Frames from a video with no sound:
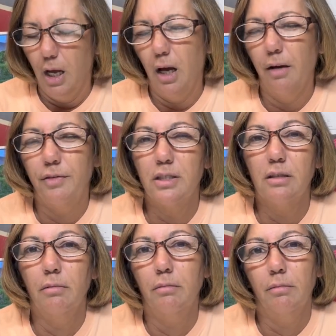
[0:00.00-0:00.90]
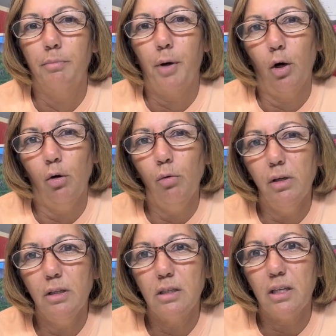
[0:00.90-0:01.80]
of some pearl
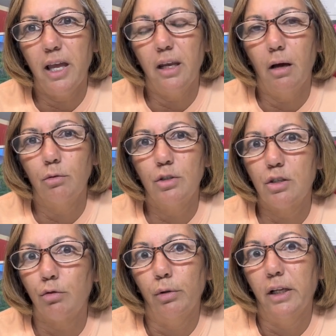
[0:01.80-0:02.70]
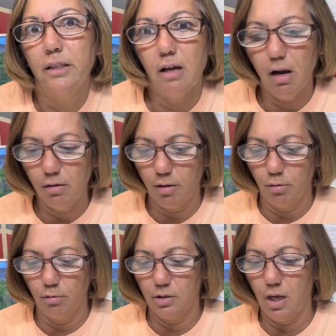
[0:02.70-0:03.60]
ones and I am just really tired of
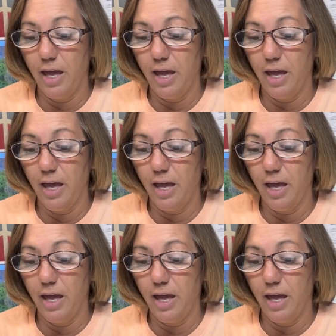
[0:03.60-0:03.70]
those.